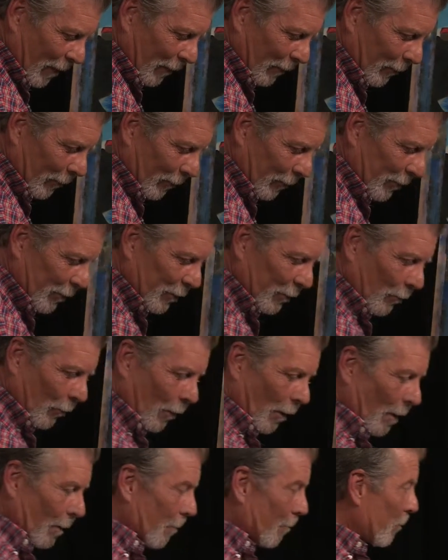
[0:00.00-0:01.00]
little
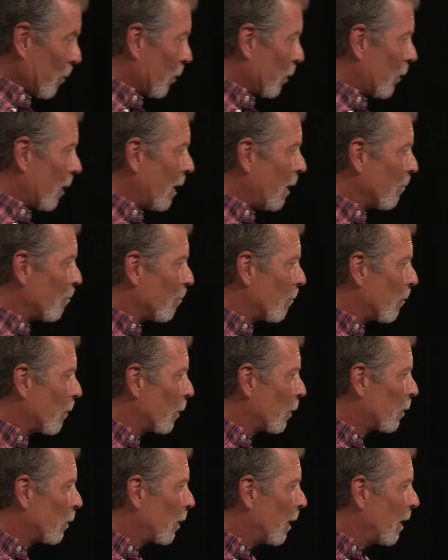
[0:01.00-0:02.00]
story, a great
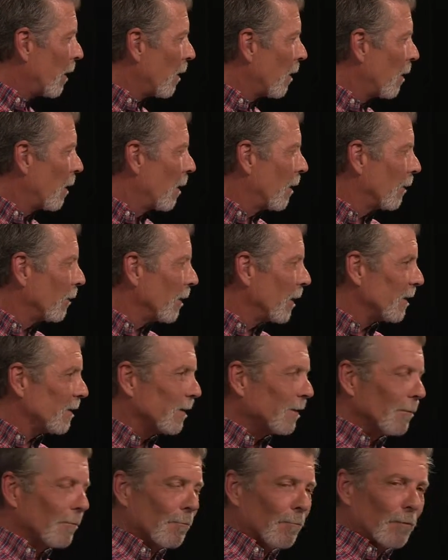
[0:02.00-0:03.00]

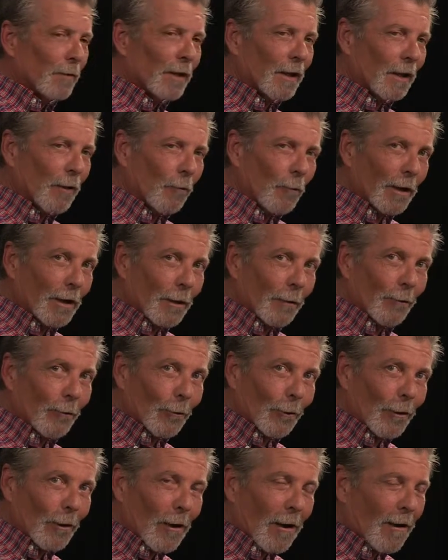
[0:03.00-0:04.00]
lesson that we can
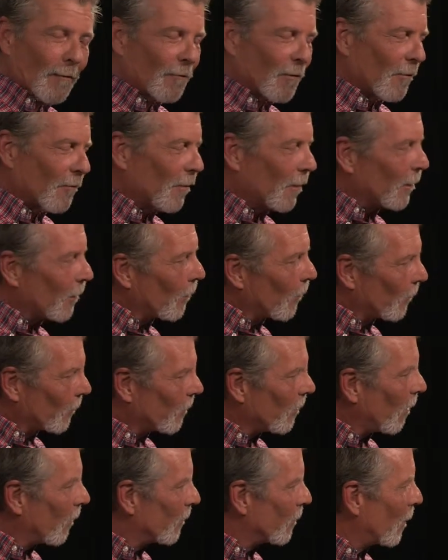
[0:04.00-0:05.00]
learn off of it, and
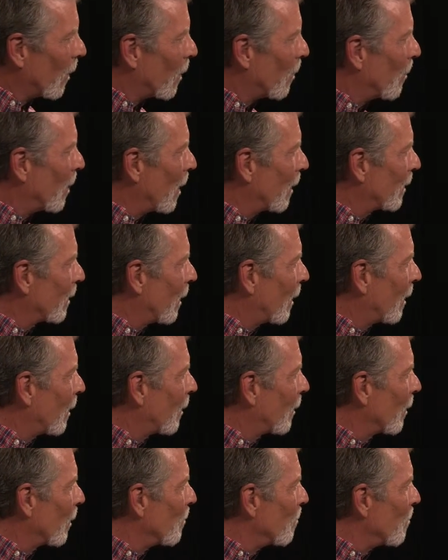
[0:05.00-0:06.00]
I'll talk about that
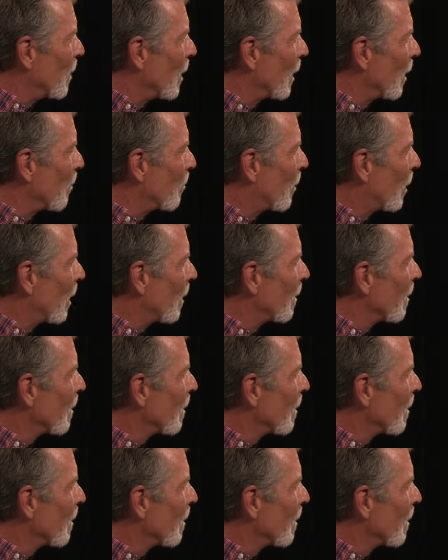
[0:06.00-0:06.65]
here in a minute. But